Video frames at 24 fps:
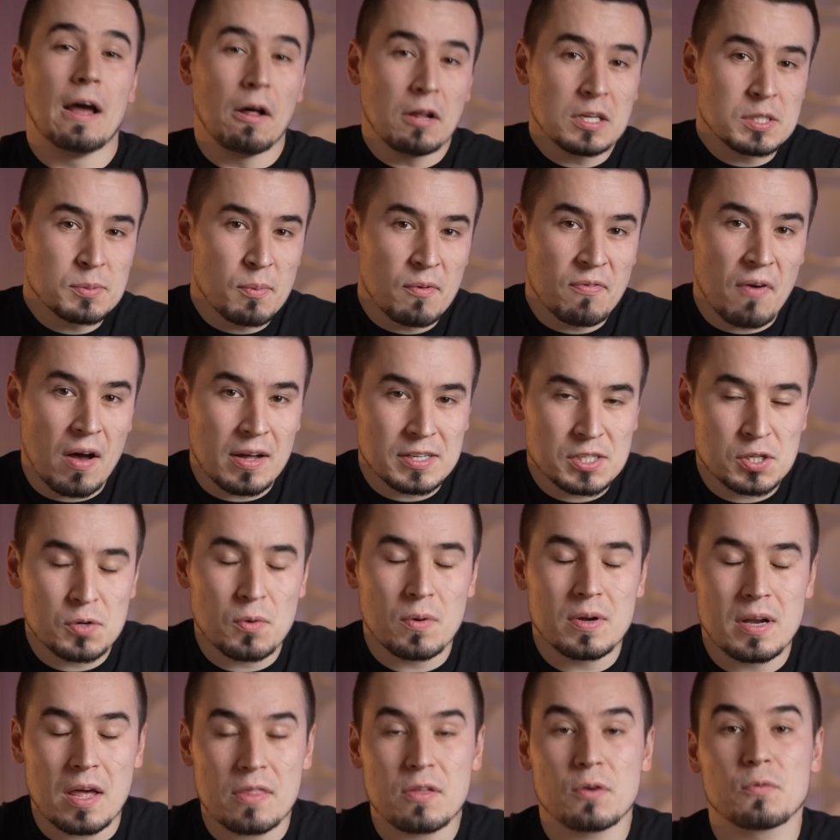now let's move on to
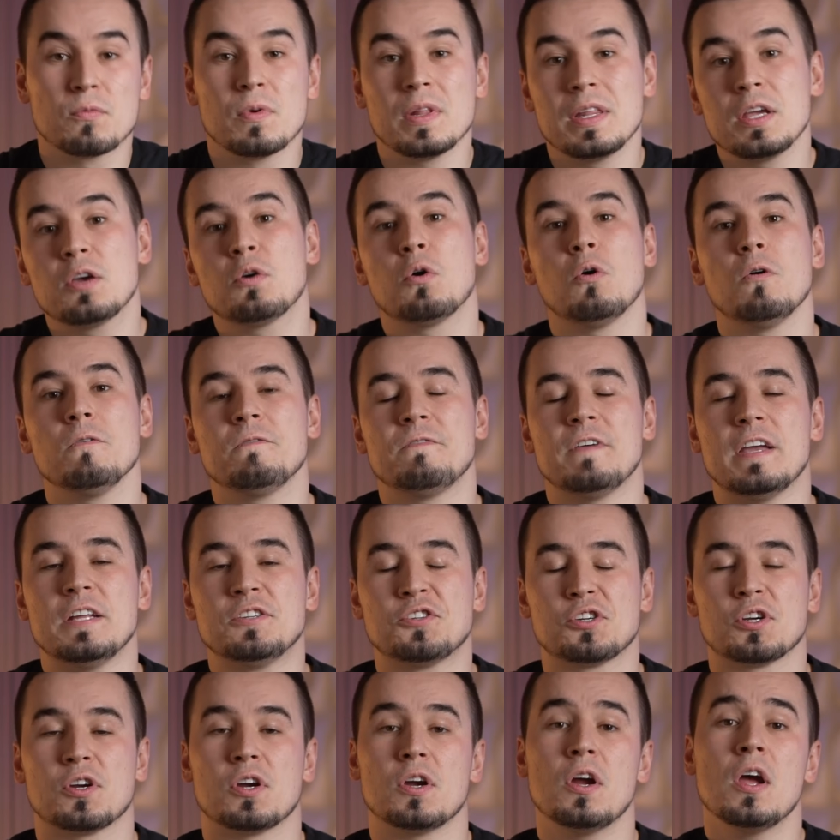another really cool
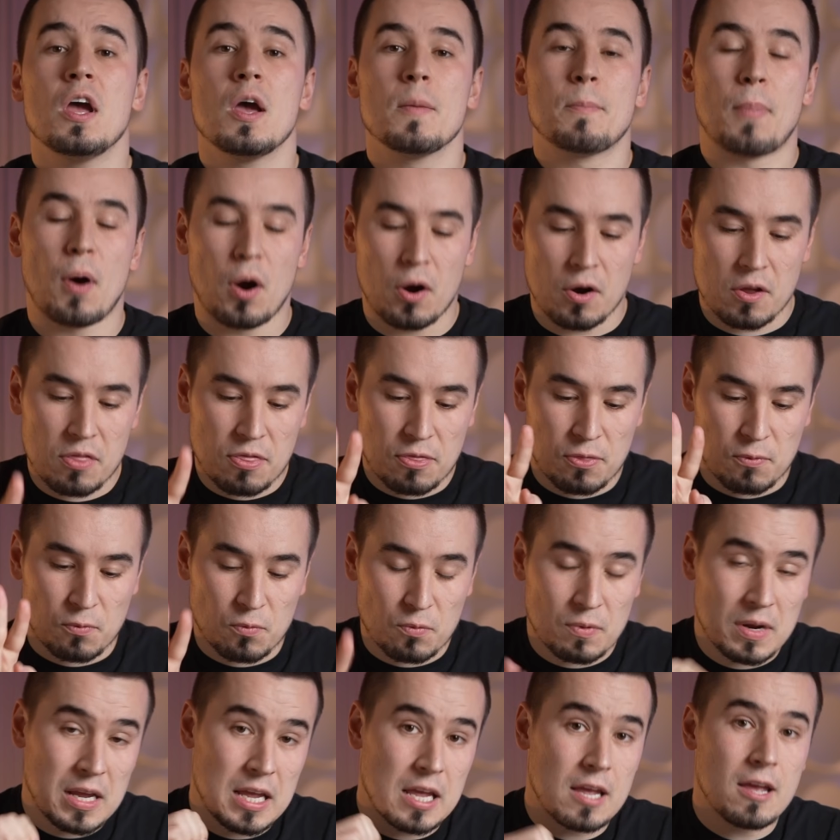feature, part
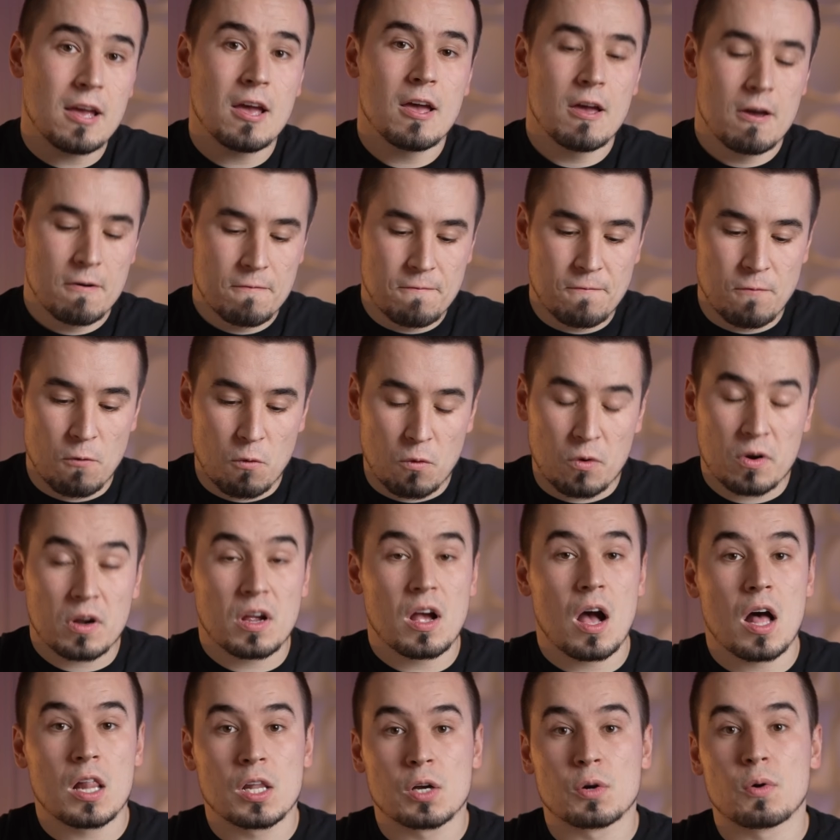three for
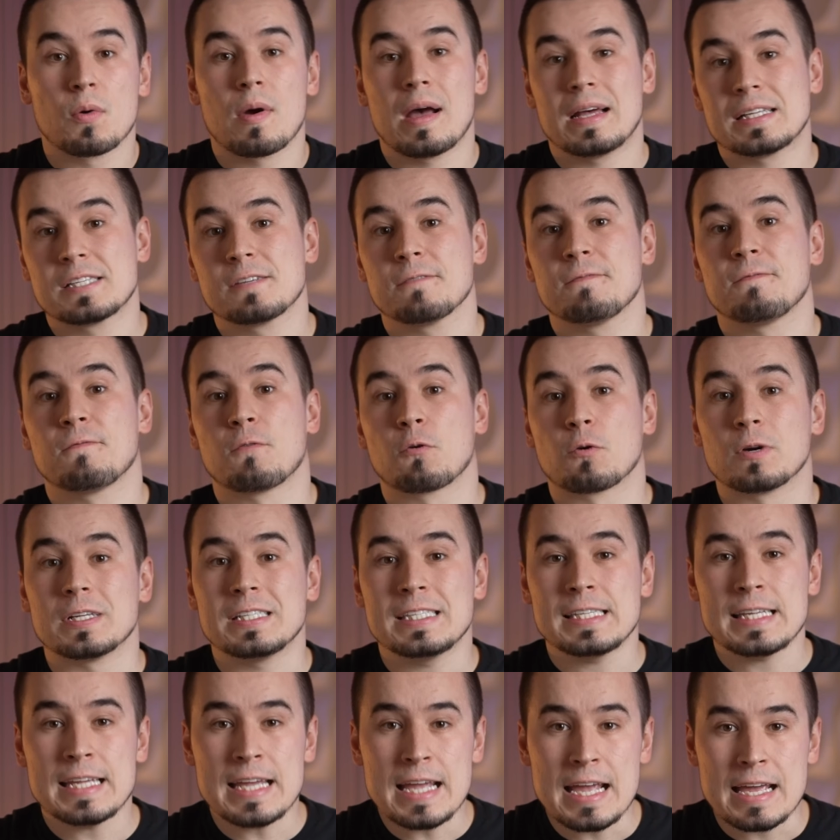Color O S
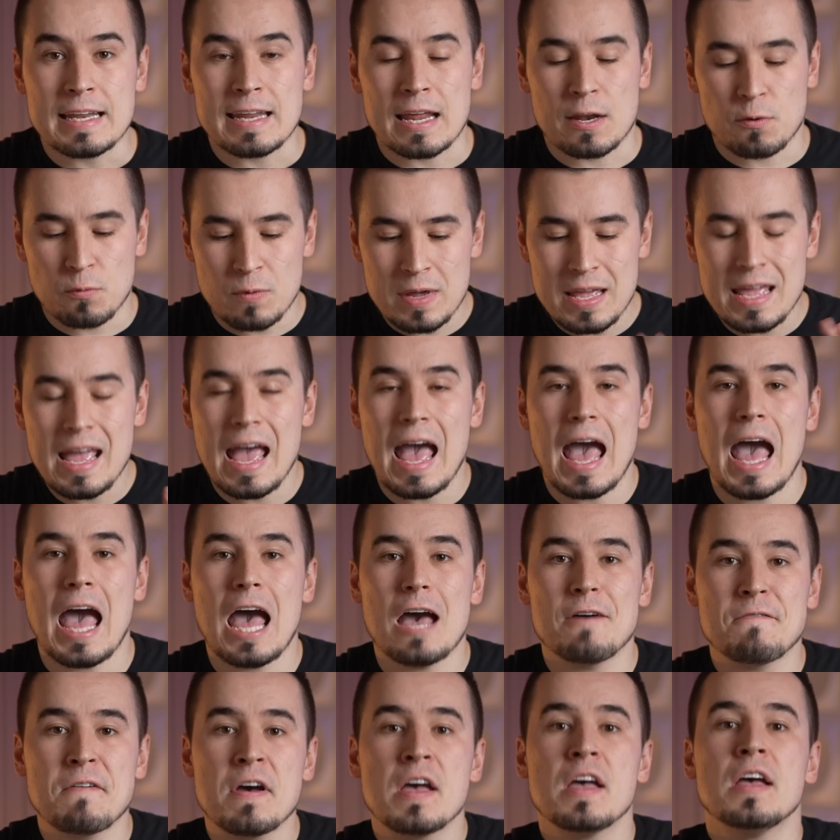fourteen, and we
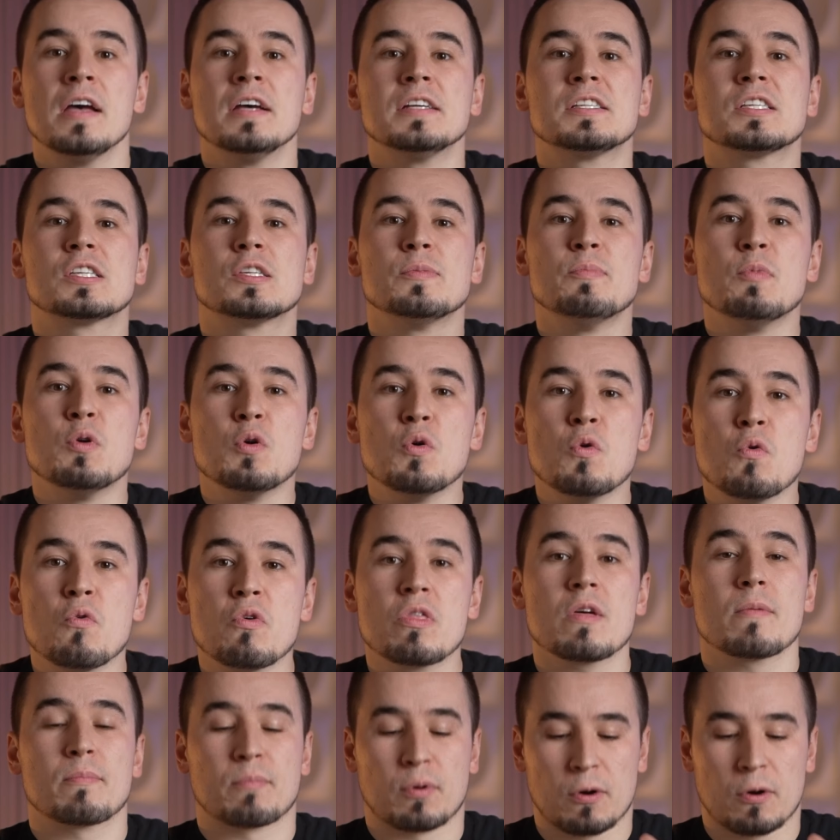have smooth